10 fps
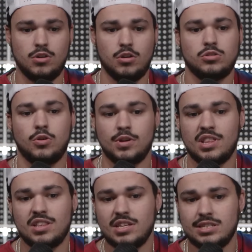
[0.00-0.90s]
So
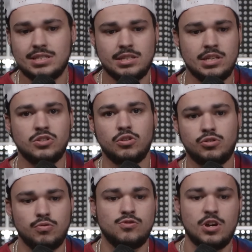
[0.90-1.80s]
this is these are
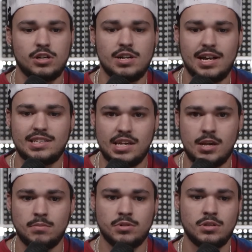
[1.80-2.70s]
two juggernaut teams.